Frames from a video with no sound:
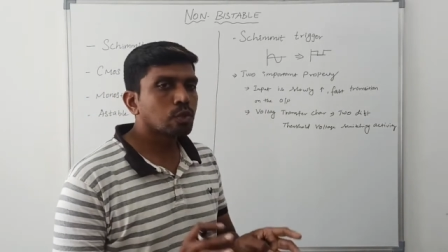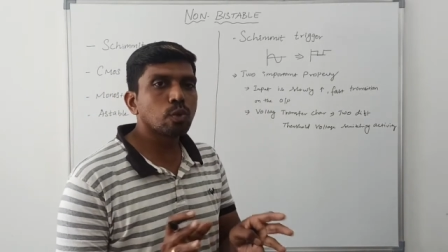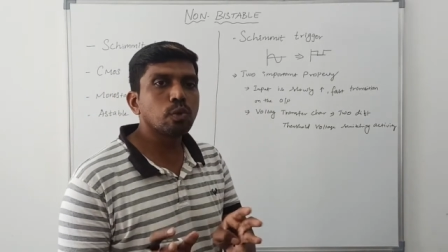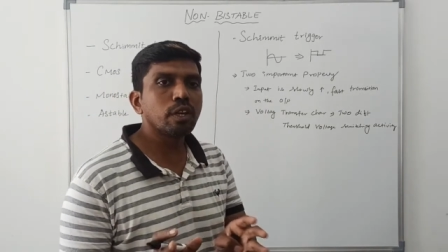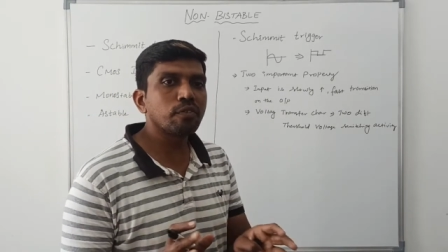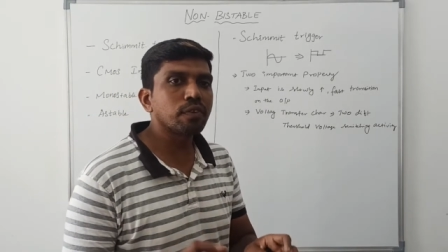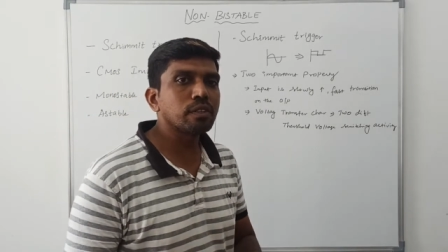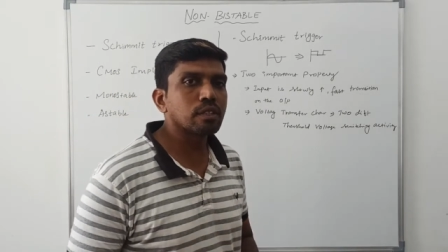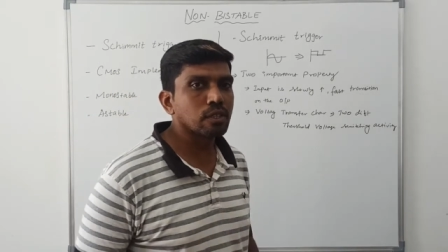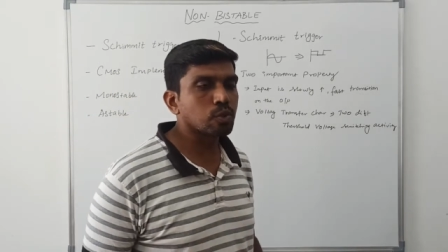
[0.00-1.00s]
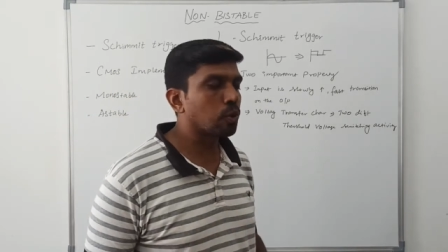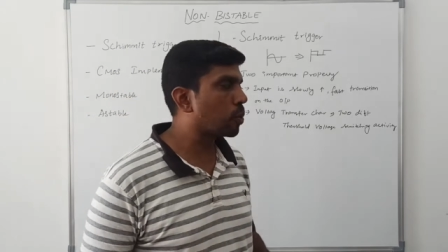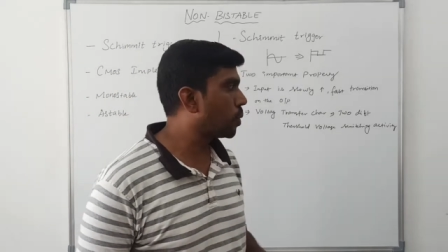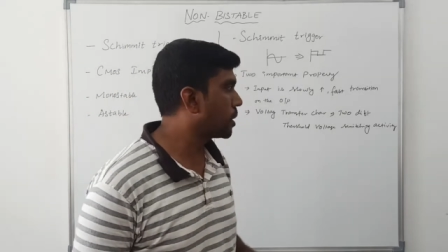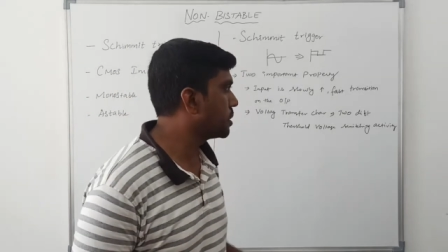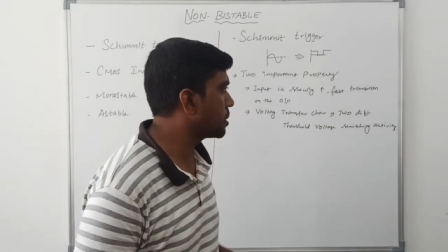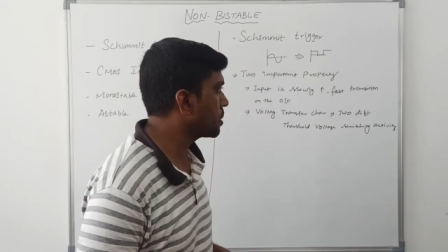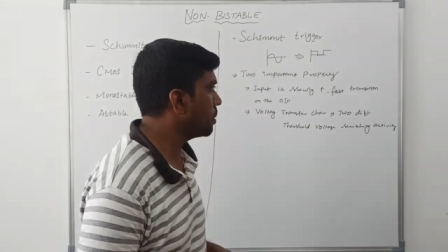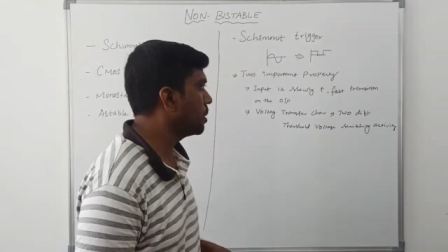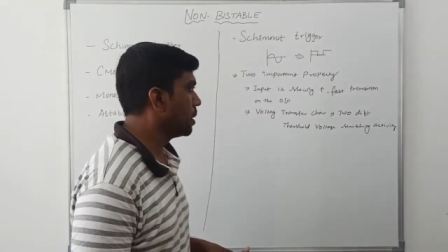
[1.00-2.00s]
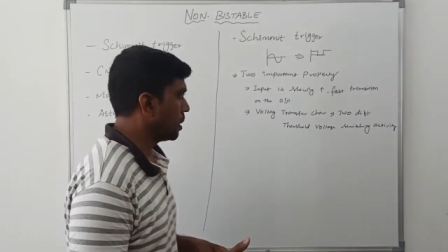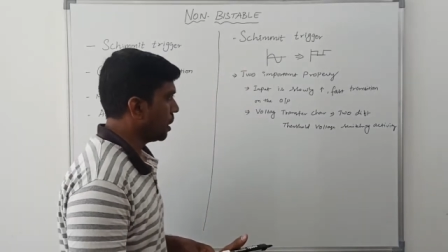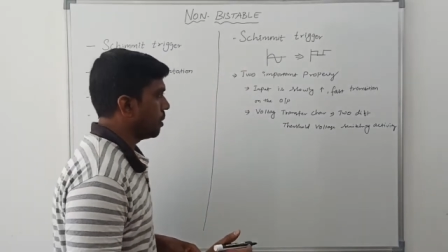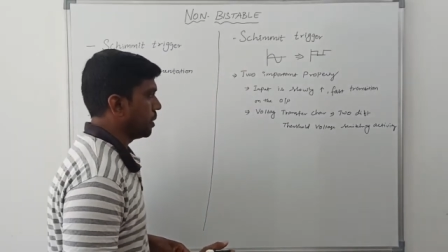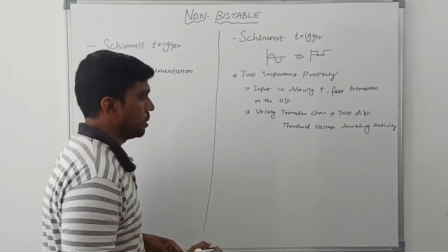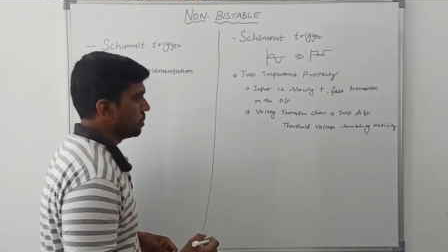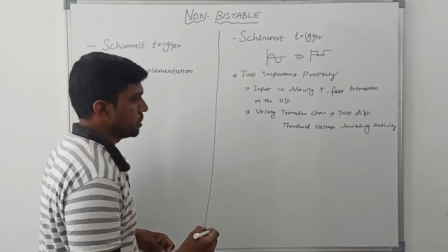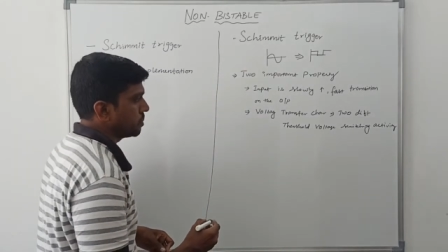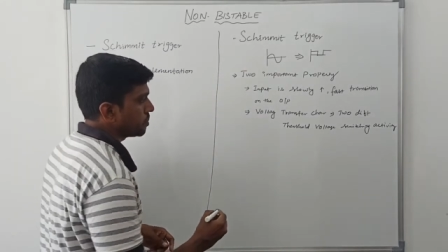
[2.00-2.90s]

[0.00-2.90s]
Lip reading: two different threshold voltages are available.